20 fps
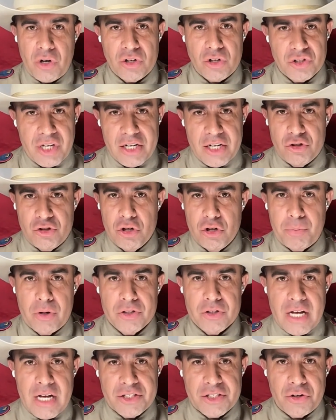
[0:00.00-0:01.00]
our state
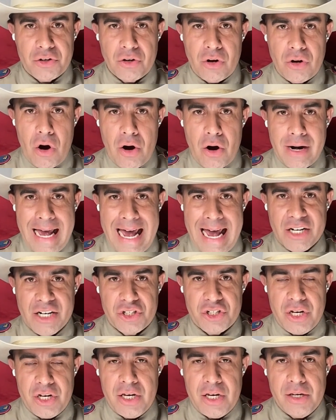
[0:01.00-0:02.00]
troopers, National Guard
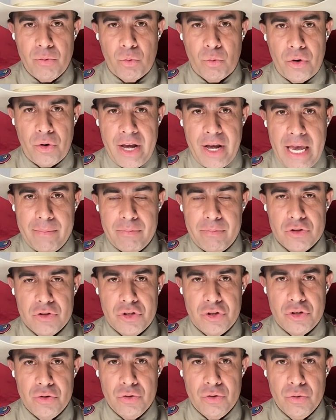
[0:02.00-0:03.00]
actually were able
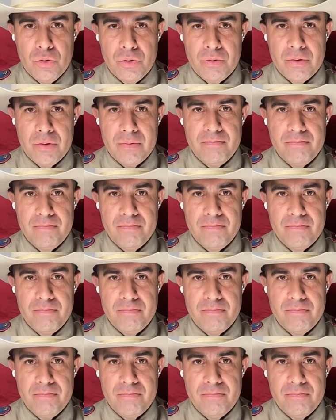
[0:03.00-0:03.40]
to